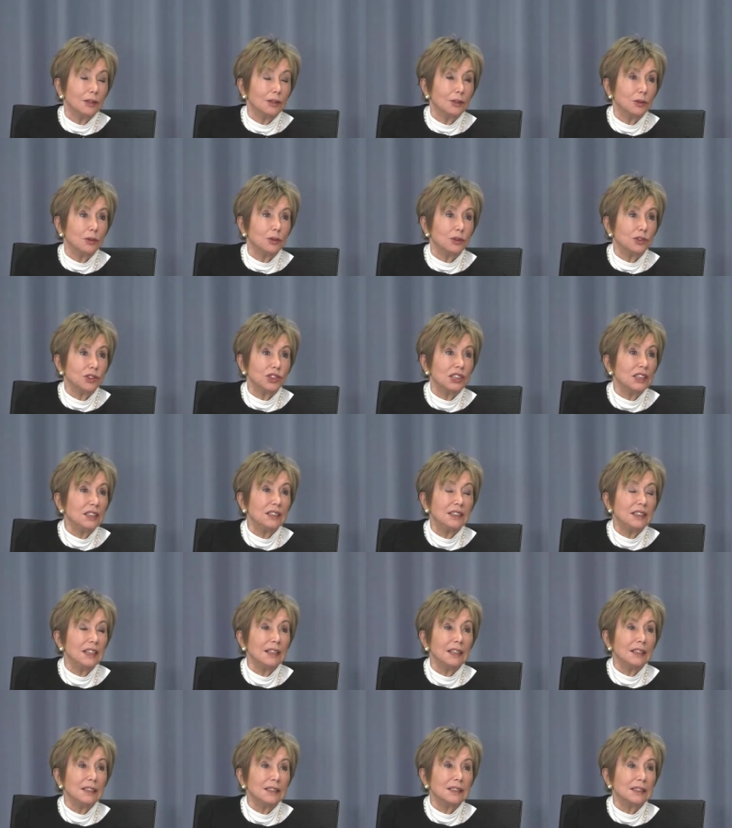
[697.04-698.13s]
you know, she
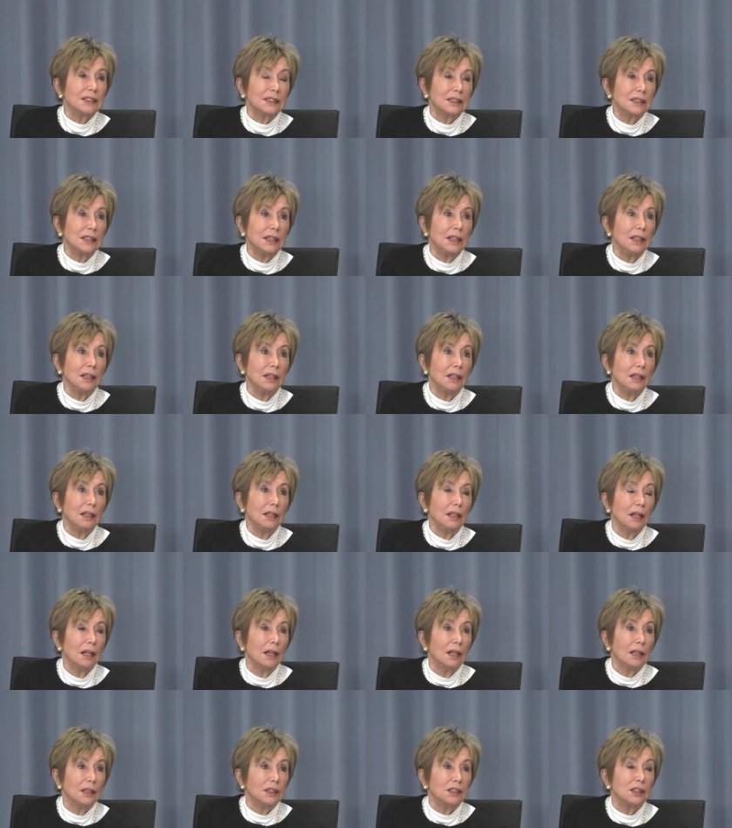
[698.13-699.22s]
didn't see,
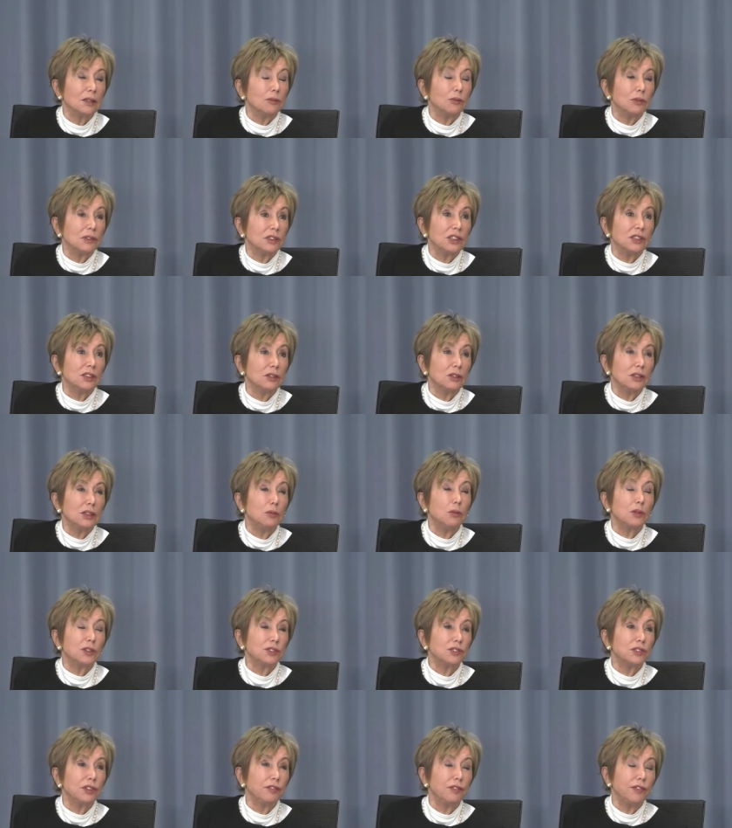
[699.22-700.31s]
she, she, she
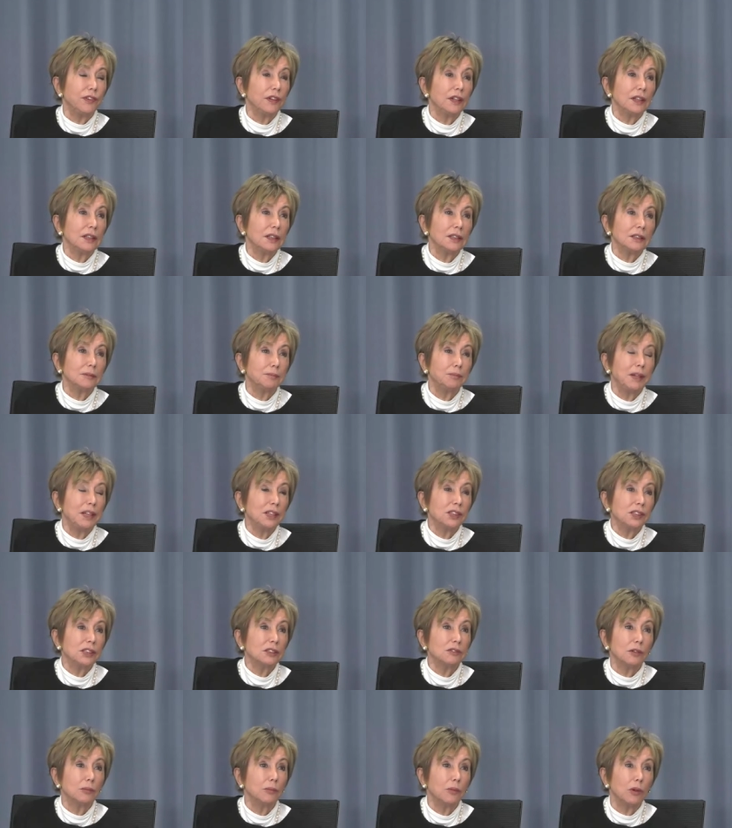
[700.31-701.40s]
was referred
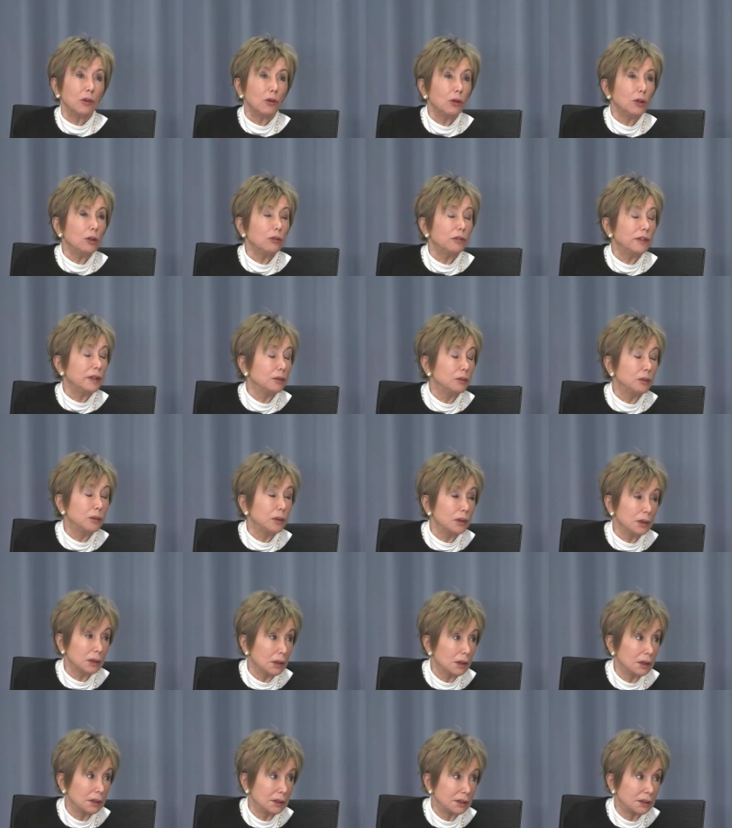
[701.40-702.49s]
patients from all over the
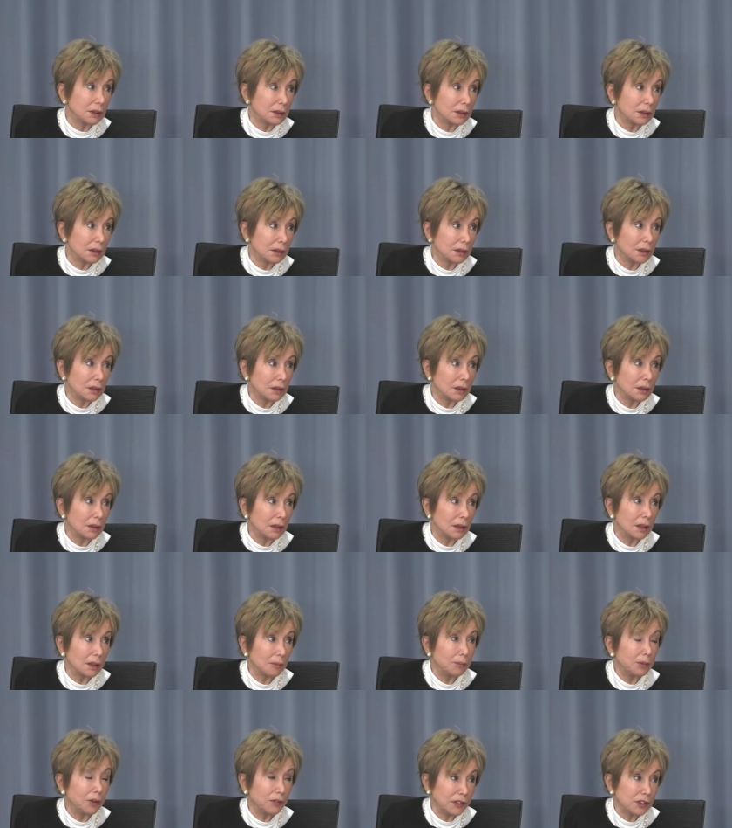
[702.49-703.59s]
world,
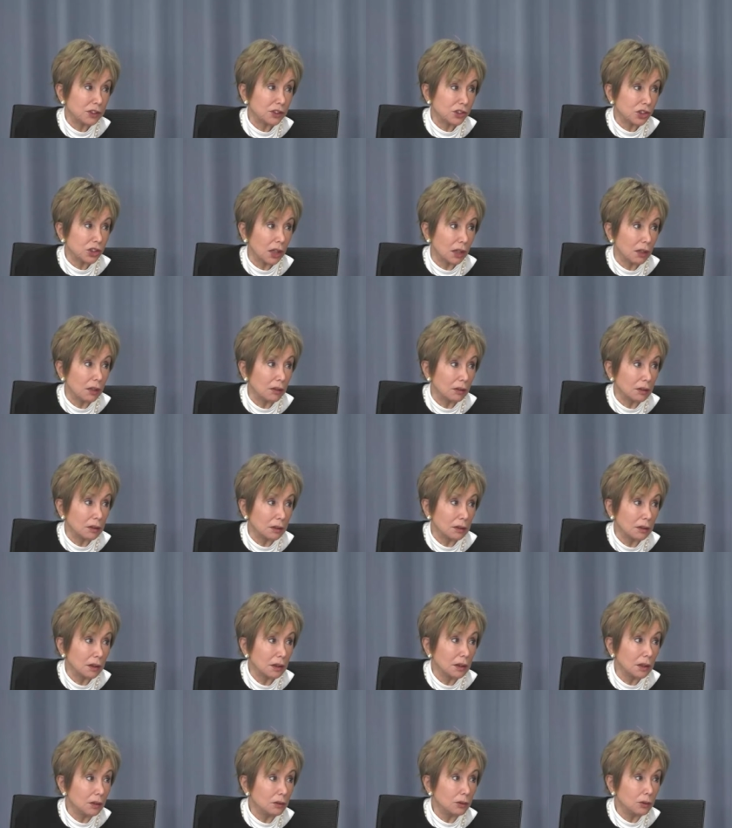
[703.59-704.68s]
uh, Professor Sherlock.
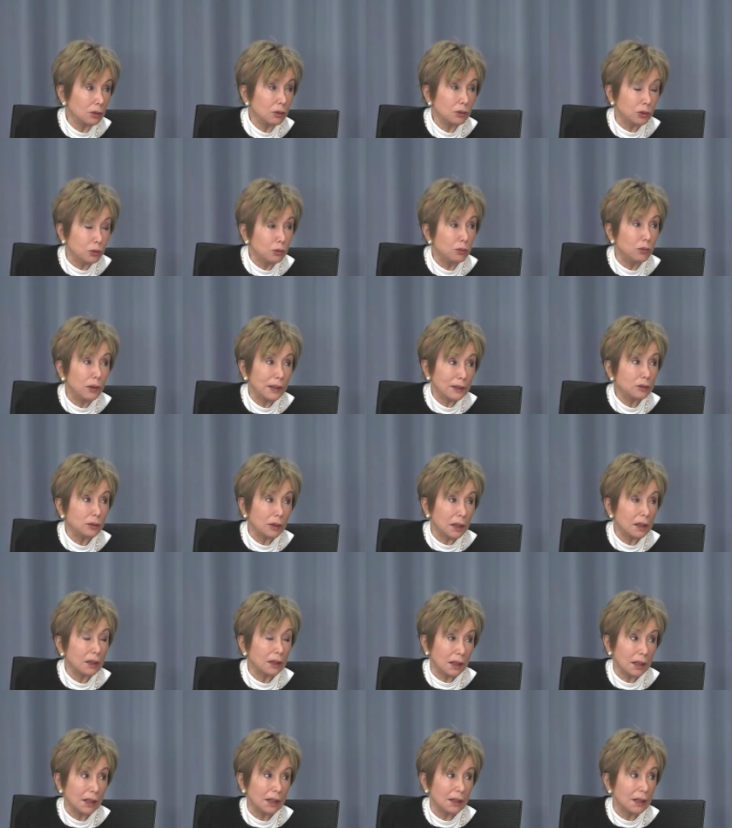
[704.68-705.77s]
You know, you went to her
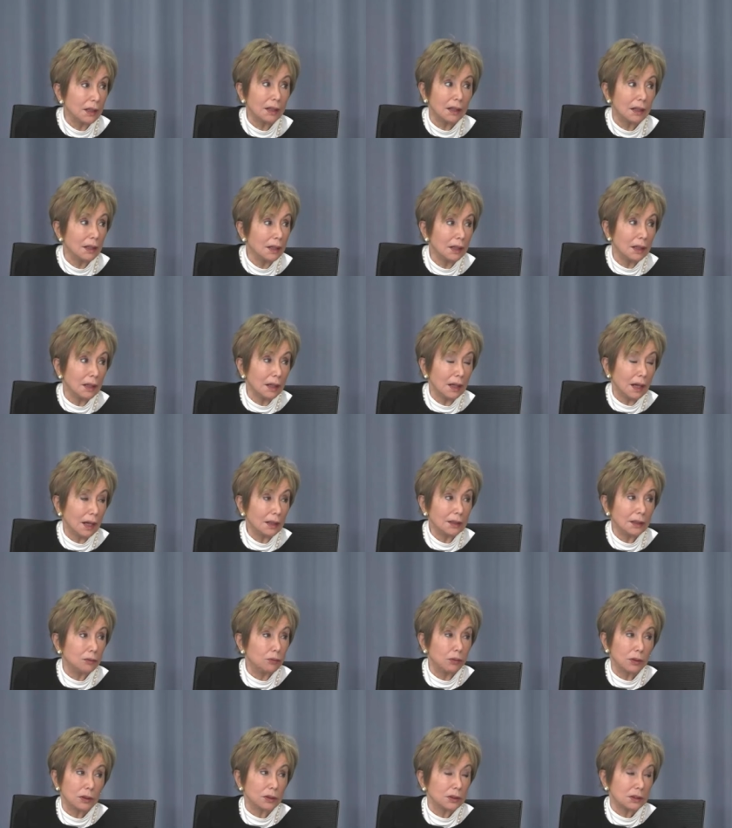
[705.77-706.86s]
clinic and
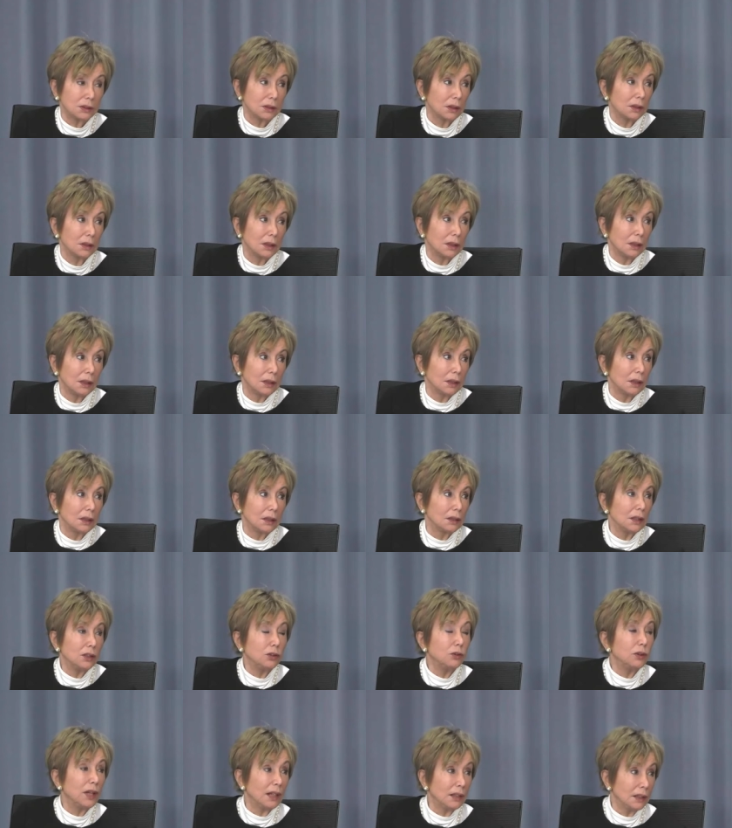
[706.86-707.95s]
it was the
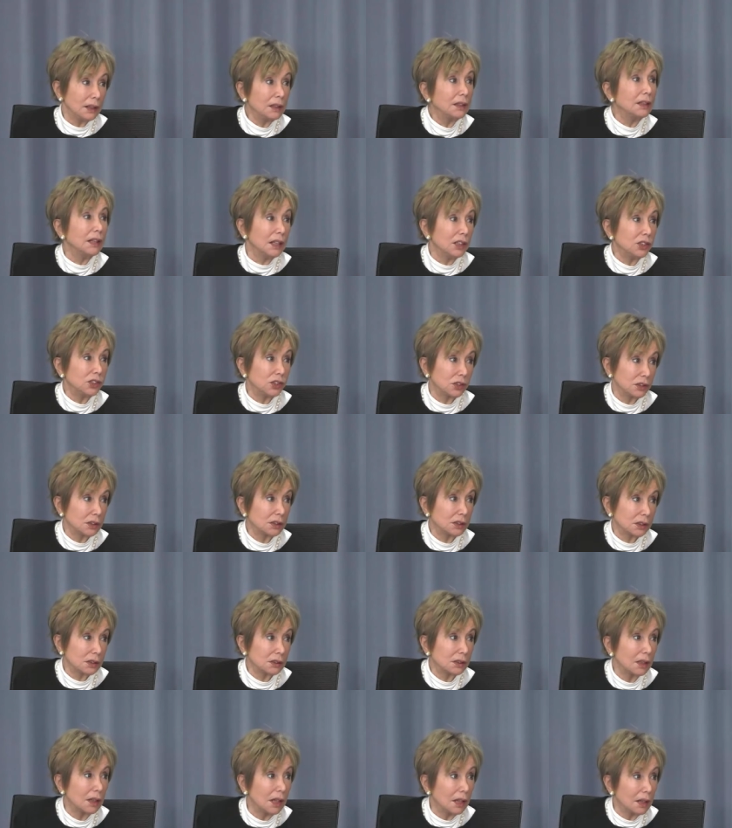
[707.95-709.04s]
United
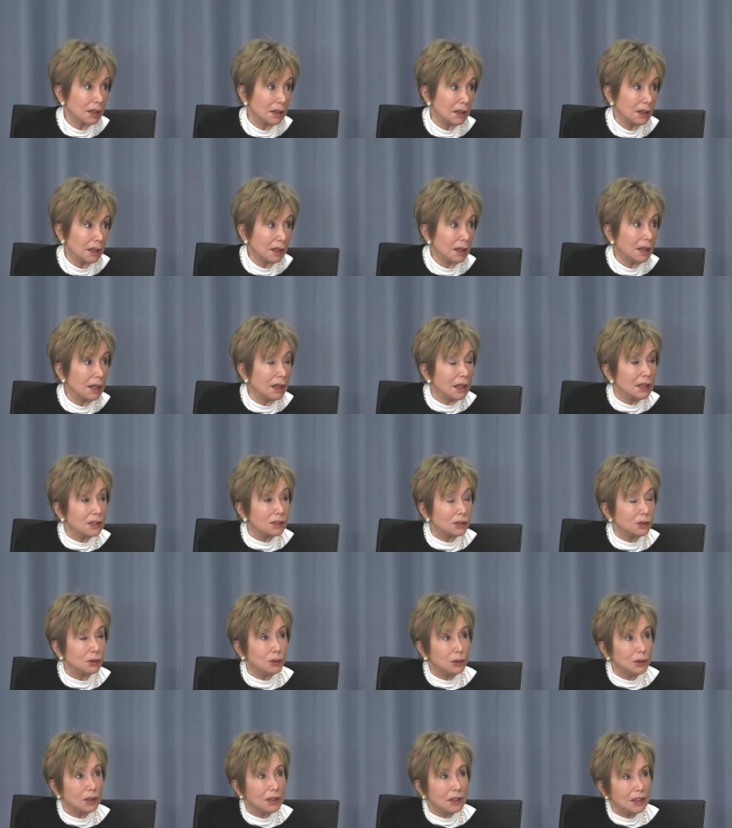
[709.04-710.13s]
Nations there.
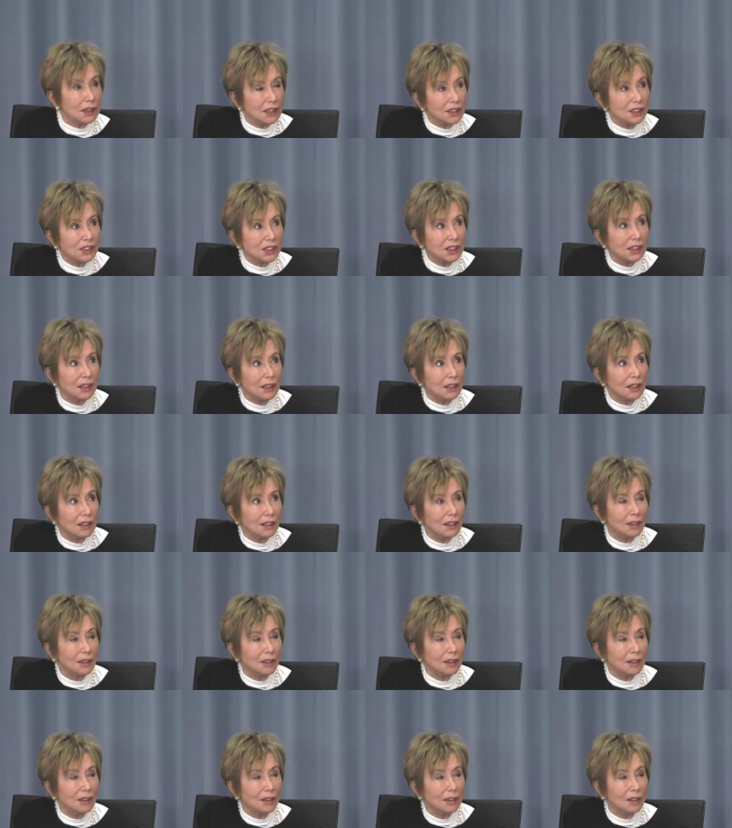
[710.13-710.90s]
So she,